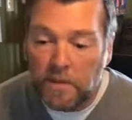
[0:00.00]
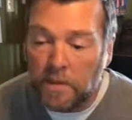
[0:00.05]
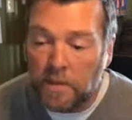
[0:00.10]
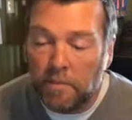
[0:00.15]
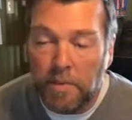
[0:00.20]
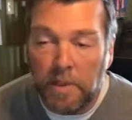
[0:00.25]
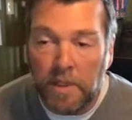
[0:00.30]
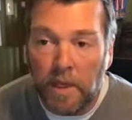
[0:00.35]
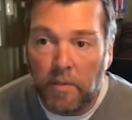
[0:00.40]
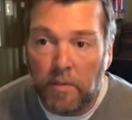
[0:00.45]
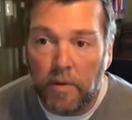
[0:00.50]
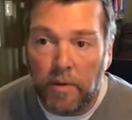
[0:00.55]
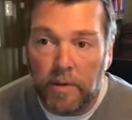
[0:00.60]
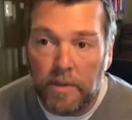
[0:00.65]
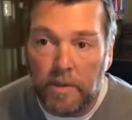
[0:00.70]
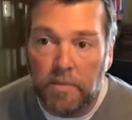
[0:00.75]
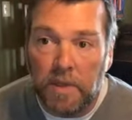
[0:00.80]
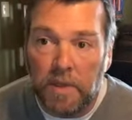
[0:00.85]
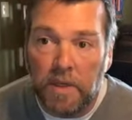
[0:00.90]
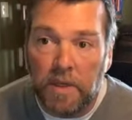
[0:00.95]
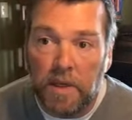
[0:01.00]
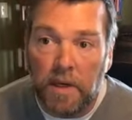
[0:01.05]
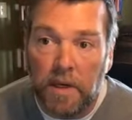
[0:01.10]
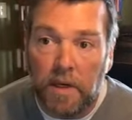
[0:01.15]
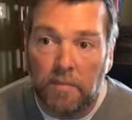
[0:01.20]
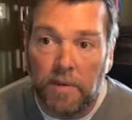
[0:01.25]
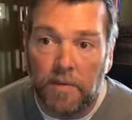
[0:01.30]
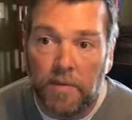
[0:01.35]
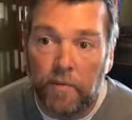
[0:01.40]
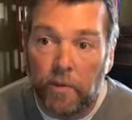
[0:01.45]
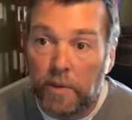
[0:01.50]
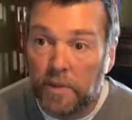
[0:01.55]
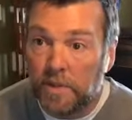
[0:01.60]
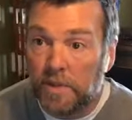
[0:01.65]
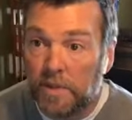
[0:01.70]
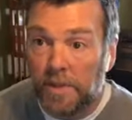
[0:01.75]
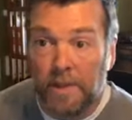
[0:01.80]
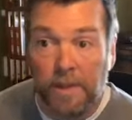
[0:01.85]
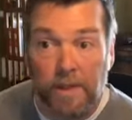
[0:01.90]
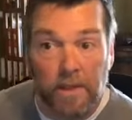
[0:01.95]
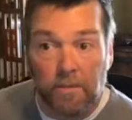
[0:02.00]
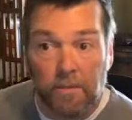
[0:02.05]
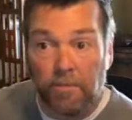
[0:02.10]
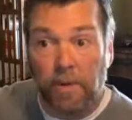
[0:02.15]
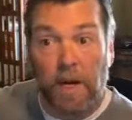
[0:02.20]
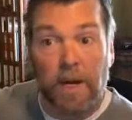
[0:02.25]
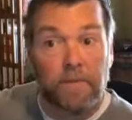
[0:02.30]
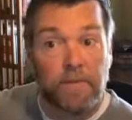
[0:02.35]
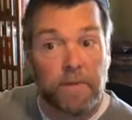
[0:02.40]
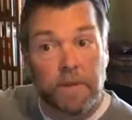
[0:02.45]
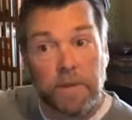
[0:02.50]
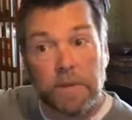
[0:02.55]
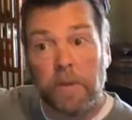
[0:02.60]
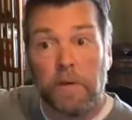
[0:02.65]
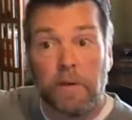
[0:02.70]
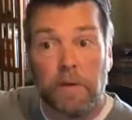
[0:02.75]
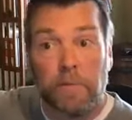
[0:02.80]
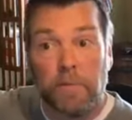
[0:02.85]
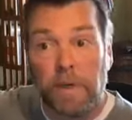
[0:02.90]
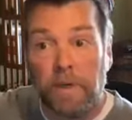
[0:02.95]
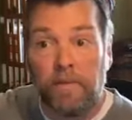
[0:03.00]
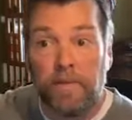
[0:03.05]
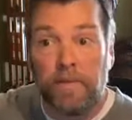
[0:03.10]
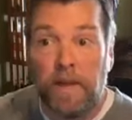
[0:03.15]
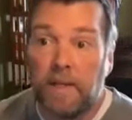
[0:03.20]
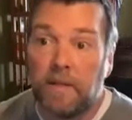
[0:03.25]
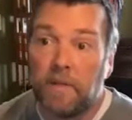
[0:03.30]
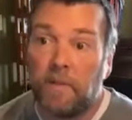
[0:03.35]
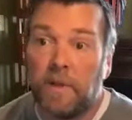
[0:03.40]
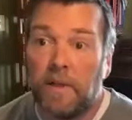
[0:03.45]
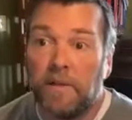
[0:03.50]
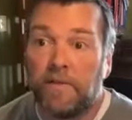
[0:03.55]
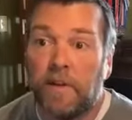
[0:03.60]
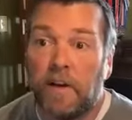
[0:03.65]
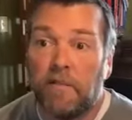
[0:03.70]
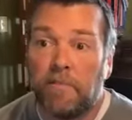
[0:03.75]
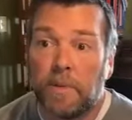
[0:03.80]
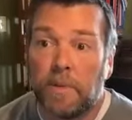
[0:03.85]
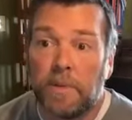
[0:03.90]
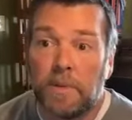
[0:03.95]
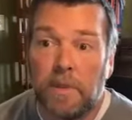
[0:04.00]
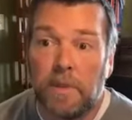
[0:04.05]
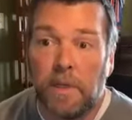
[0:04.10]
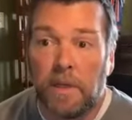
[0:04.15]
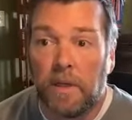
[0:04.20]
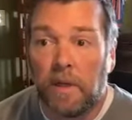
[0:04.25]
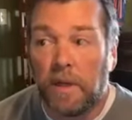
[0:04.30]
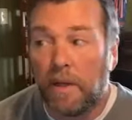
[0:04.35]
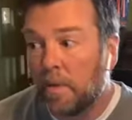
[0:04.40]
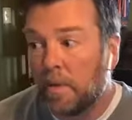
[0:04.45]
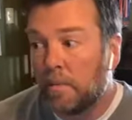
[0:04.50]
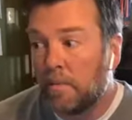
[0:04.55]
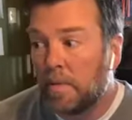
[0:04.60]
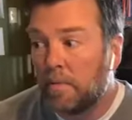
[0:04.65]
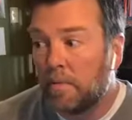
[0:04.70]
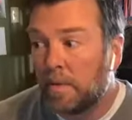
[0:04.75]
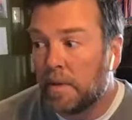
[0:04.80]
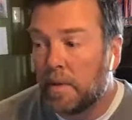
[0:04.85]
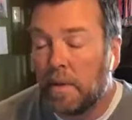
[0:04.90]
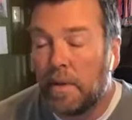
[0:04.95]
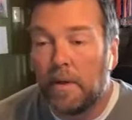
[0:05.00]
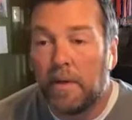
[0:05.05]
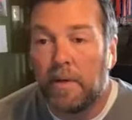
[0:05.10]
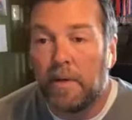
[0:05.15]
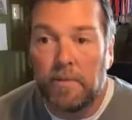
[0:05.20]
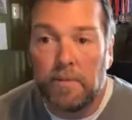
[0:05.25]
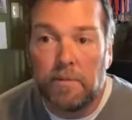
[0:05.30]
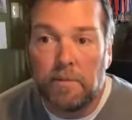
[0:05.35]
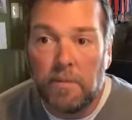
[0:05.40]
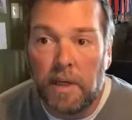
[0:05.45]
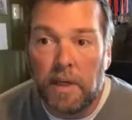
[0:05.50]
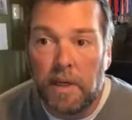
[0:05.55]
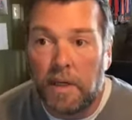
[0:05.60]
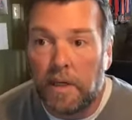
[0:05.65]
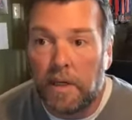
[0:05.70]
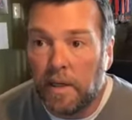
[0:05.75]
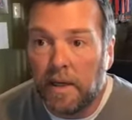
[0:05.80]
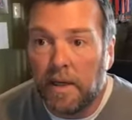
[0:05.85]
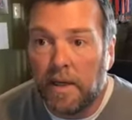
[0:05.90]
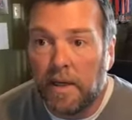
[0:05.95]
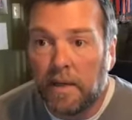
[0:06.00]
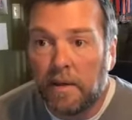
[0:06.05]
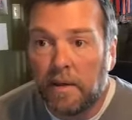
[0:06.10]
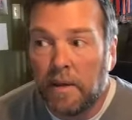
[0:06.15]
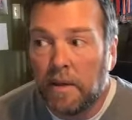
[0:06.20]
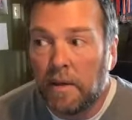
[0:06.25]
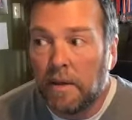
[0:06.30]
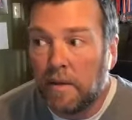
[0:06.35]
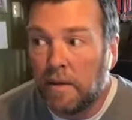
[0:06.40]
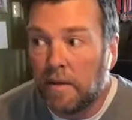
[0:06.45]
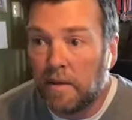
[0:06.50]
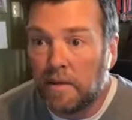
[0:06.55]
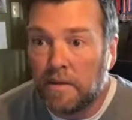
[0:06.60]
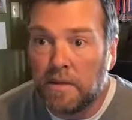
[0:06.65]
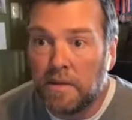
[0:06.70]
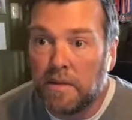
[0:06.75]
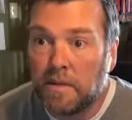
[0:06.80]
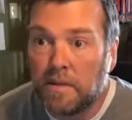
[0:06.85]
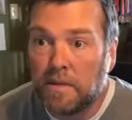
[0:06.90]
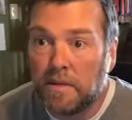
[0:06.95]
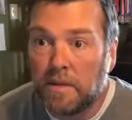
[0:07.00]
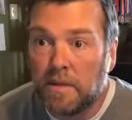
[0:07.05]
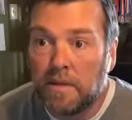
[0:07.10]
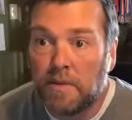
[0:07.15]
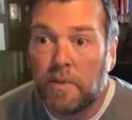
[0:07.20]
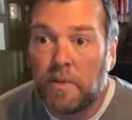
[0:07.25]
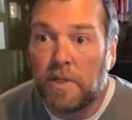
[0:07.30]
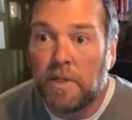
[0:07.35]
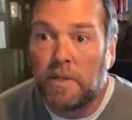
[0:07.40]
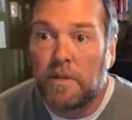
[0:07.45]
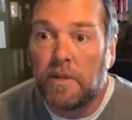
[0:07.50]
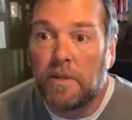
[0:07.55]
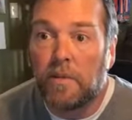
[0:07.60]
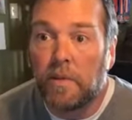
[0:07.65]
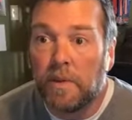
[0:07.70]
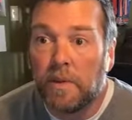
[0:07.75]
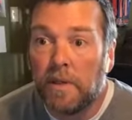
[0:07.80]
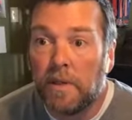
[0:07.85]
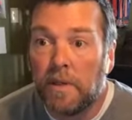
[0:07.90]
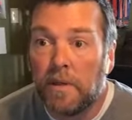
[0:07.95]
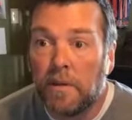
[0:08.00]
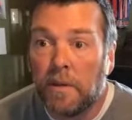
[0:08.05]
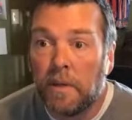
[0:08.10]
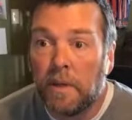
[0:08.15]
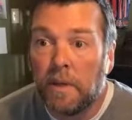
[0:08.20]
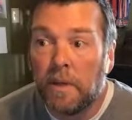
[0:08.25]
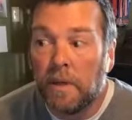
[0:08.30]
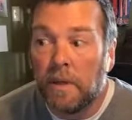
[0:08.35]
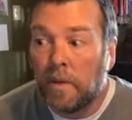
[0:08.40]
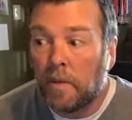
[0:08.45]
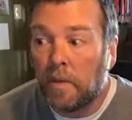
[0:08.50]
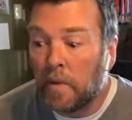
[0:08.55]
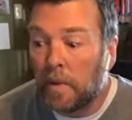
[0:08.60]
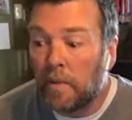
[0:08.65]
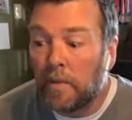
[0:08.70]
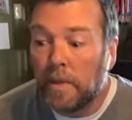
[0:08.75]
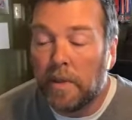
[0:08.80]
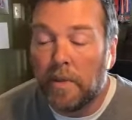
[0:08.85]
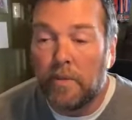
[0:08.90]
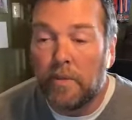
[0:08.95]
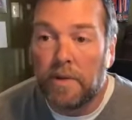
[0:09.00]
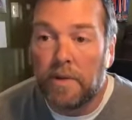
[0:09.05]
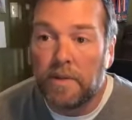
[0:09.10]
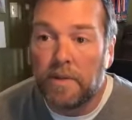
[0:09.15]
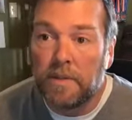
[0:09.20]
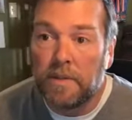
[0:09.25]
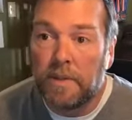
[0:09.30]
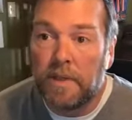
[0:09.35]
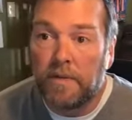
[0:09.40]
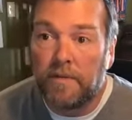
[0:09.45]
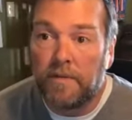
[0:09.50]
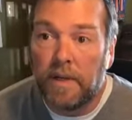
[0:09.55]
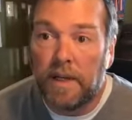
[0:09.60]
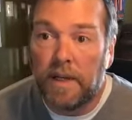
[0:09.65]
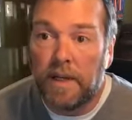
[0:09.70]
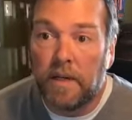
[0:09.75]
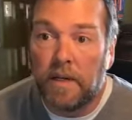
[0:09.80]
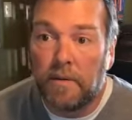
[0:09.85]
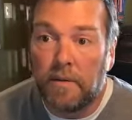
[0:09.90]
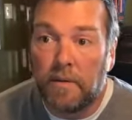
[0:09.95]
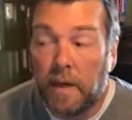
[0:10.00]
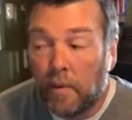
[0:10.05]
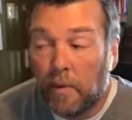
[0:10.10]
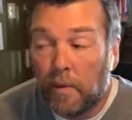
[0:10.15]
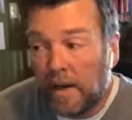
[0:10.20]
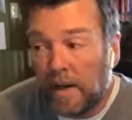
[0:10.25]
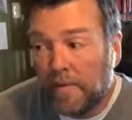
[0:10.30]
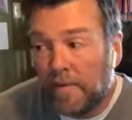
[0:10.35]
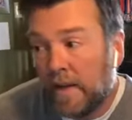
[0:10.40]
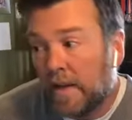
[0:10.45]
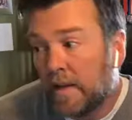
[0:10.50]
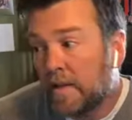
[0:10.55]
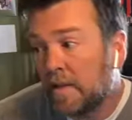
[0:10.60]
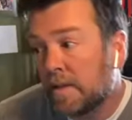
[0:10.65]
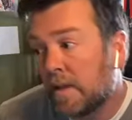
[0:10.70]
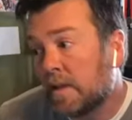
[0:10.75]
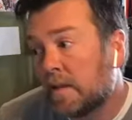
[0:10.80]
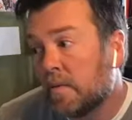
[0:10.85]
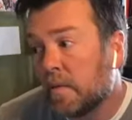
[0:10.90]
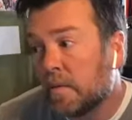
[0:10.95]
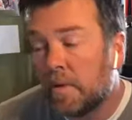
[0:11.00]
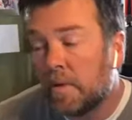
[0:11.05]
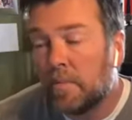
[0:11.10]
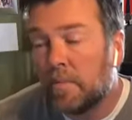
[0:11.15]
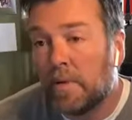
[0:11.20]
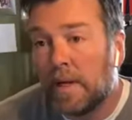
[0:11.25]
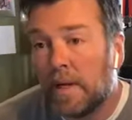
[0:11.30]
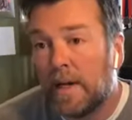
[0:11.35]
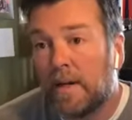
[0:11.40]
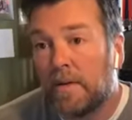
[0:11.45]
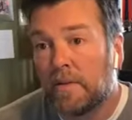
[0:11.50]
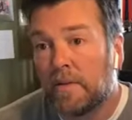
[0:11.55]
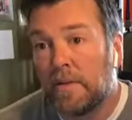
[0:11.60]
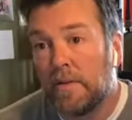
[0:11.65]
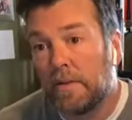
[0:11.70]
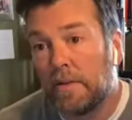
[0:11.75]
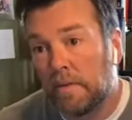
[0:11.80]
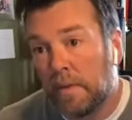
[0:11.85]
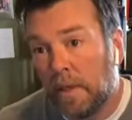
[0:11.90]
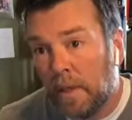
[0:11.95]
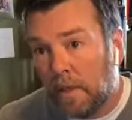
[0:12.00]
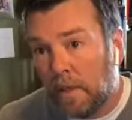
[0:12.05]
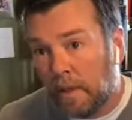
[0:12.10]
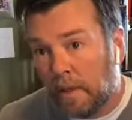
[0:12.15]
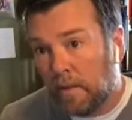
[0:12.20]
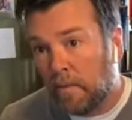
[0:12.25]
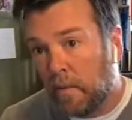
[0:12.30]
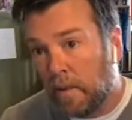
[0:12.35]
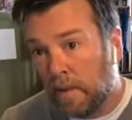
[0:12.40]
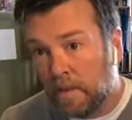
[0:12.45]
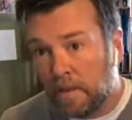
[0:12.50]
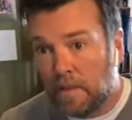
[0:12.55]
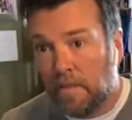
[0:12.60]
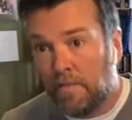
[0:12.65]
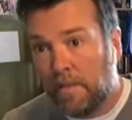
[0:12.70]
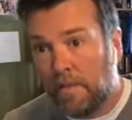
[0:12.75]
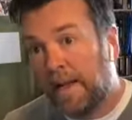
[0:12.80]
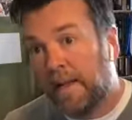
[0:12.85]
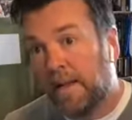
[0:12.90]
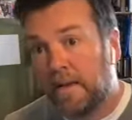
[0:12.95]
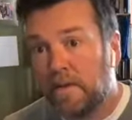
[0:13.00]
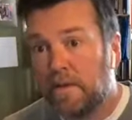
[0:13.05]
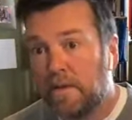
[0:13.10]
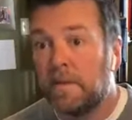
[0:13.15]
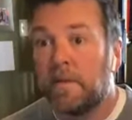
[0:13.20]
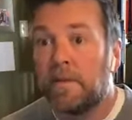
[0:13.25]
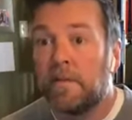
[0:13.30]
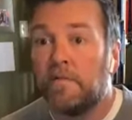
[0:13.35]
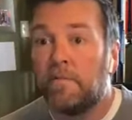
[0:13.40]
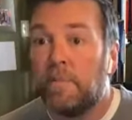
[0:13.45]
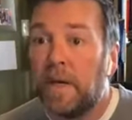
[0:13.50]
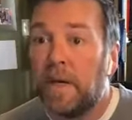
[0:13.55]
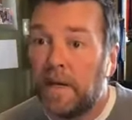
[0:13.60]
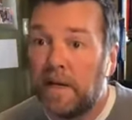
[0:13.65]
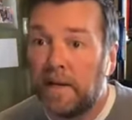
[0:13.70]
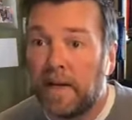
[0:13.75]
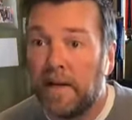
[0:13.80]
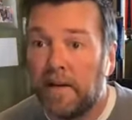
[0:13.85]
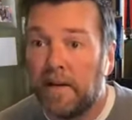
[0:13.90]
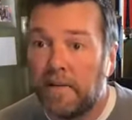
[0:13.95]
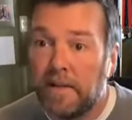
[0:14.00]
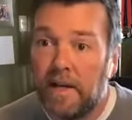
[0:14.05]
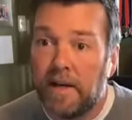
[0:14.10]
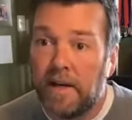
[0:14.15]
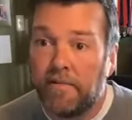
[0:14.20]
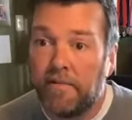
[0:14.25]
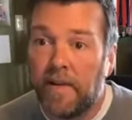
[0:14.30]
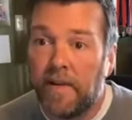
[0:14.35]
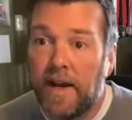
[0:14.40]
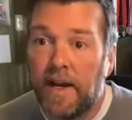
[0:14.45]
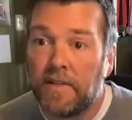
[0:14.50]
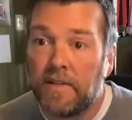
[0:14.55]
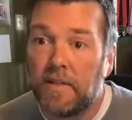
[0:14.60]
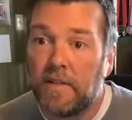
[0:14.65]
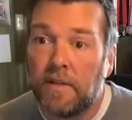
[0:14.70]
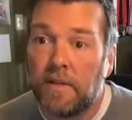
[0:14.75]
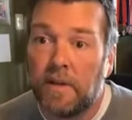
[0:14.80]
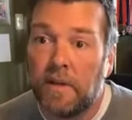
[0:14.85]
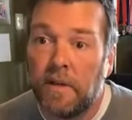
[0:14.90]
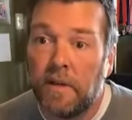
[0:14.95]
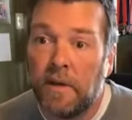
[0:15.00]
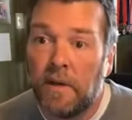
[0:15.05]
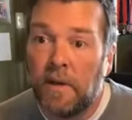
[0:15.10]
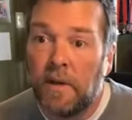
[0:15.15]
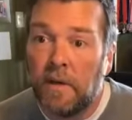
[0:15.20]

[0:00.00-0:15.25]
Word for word: to be able to speak up. If we're seeing profits go above that 25%, I want people to know, uh, hey, this is the situation that we're in. What do we do with this stuff now? I want to have that discussion with people now too. What is the balance of paying down debt faster